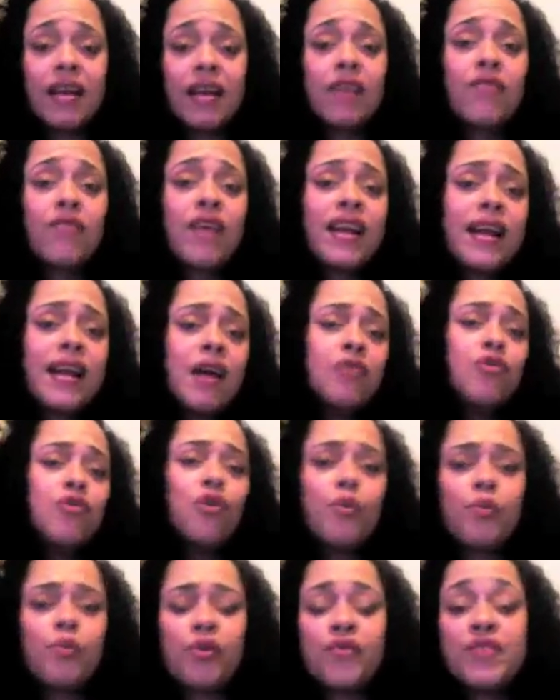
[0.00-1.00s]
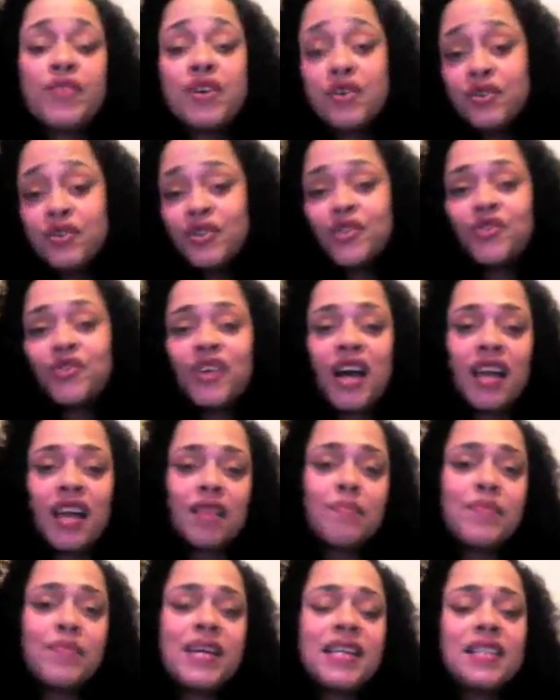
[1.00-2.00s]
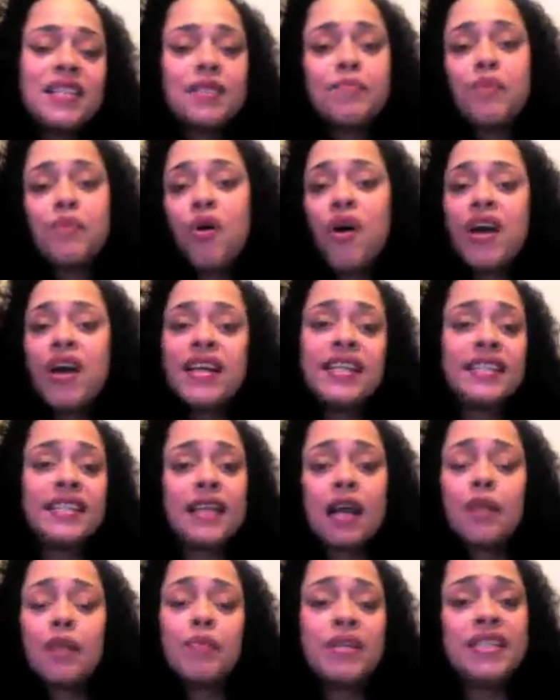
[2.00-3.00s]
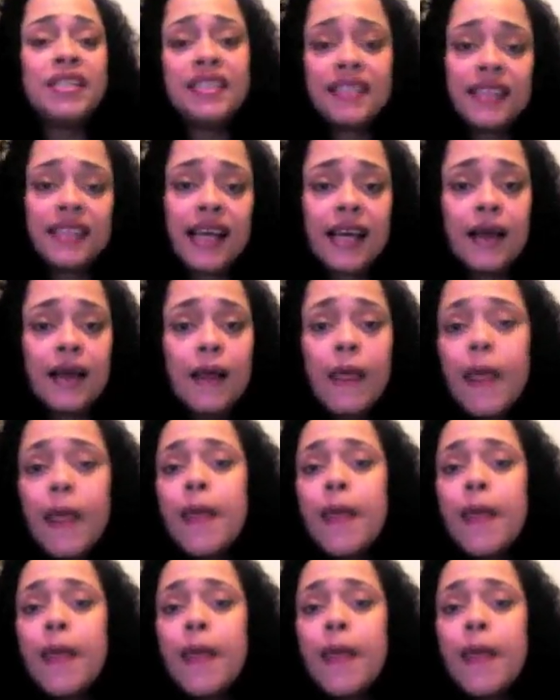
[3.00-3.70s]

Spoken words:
Like, right now, you go to Puerto Rico, you can drink on the beach and party. It's not a police state.